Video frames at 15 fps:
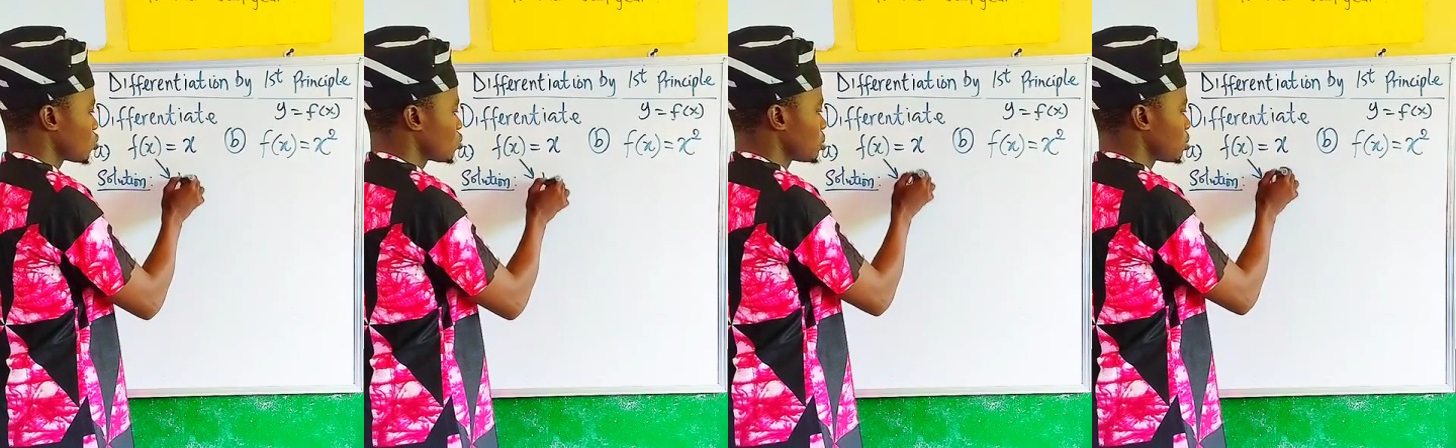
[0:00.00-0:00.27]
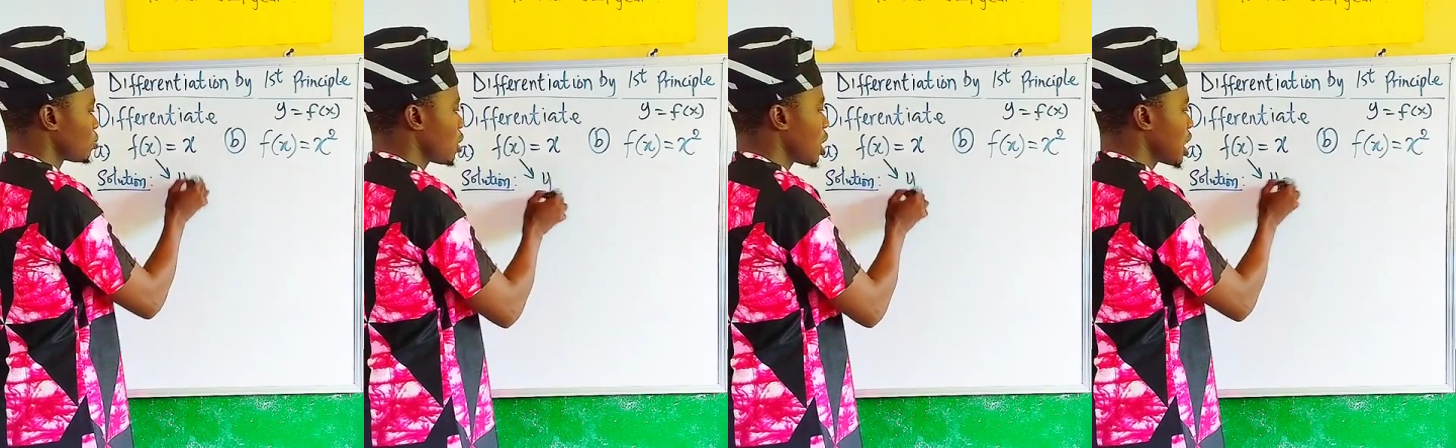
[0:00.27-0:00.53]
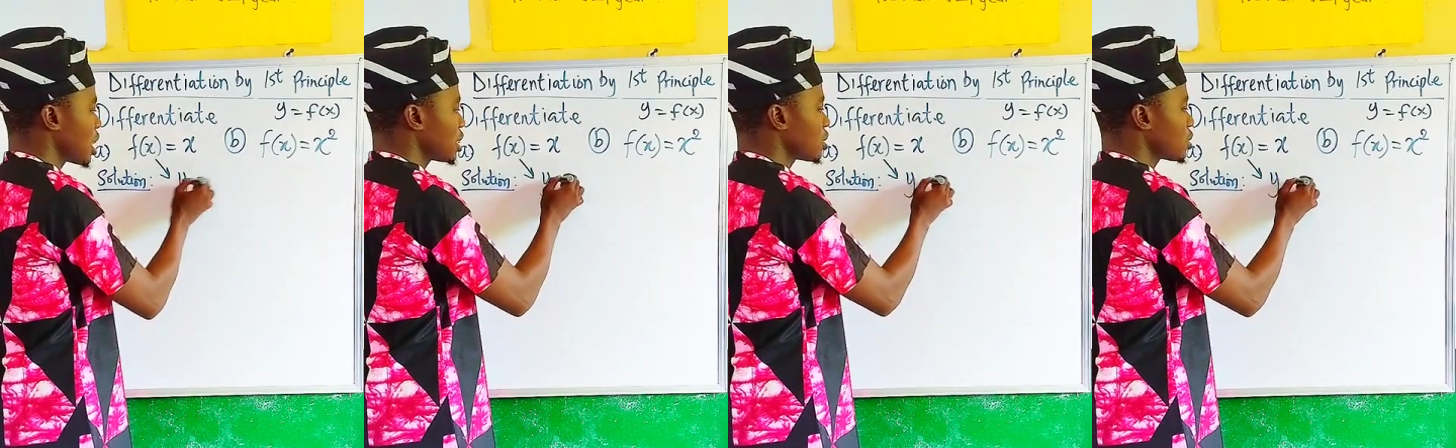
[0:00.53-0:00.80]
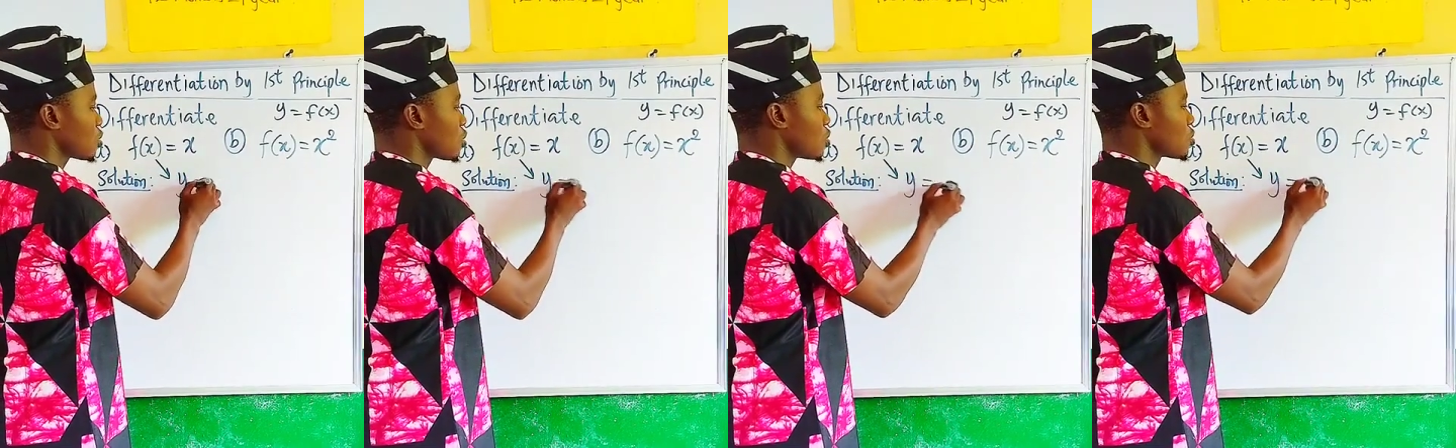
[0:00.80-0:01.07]
to be y
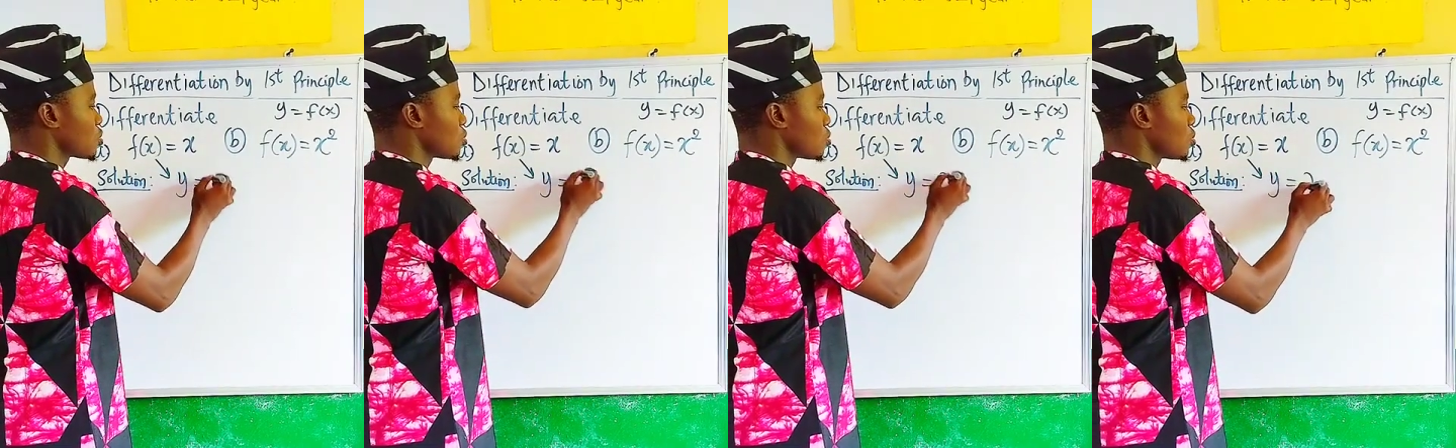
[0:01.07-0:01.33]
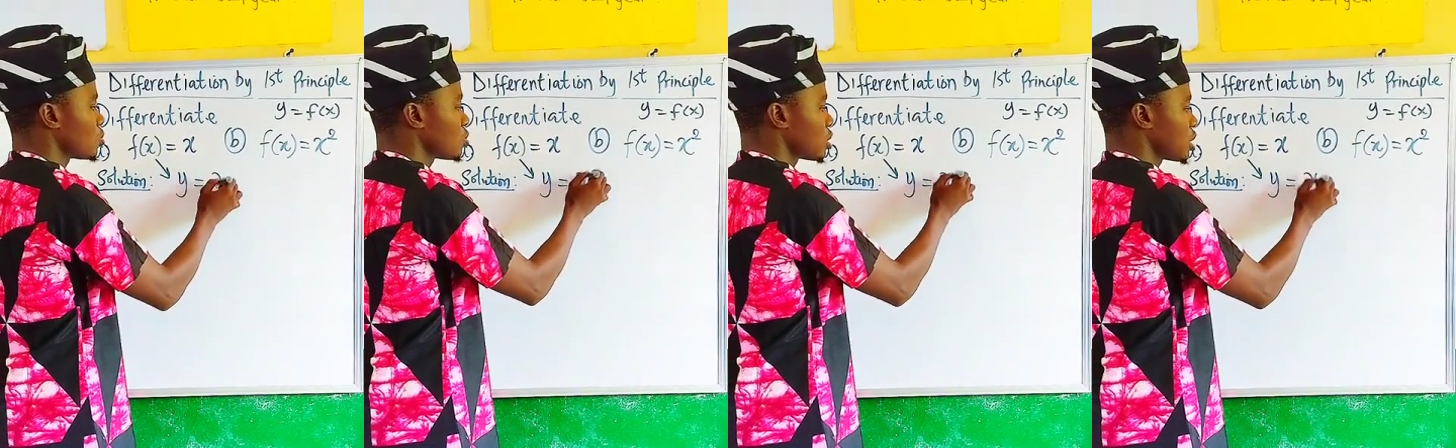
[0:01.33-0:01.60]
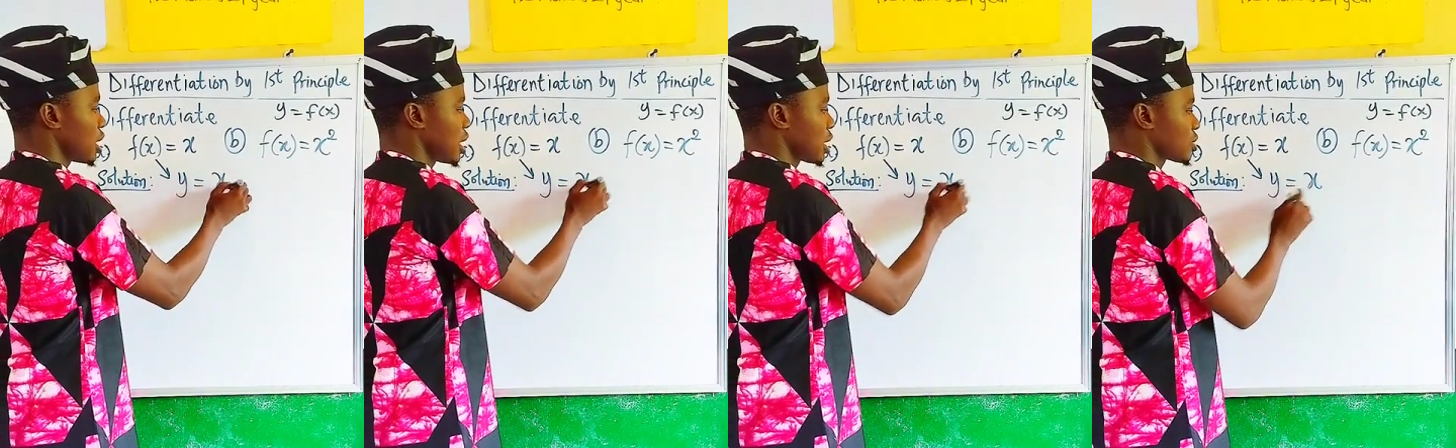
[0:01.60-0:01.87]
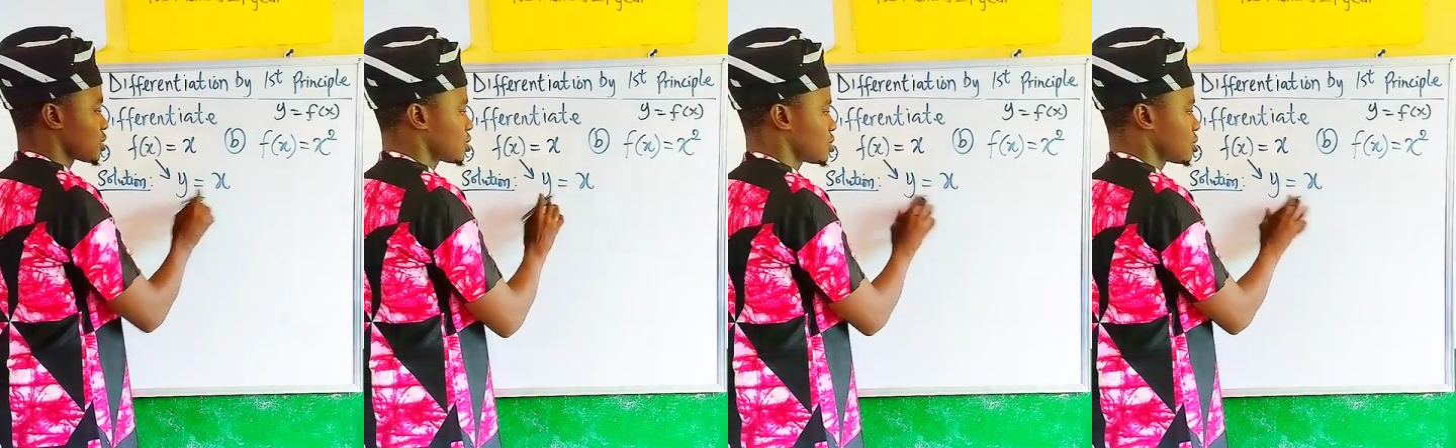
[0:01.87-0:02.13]
equals to
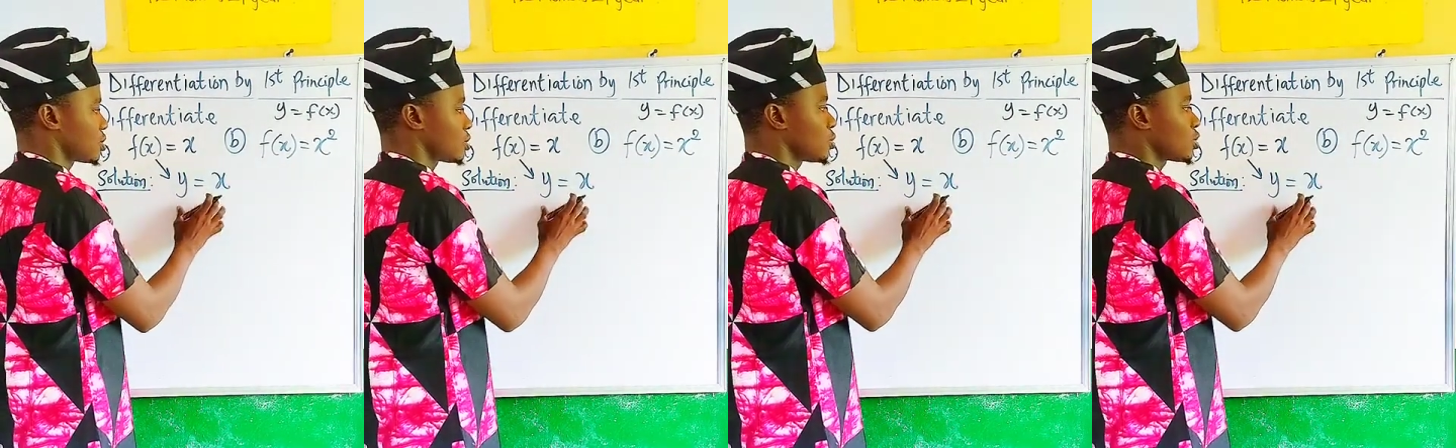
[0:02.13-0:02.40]
x.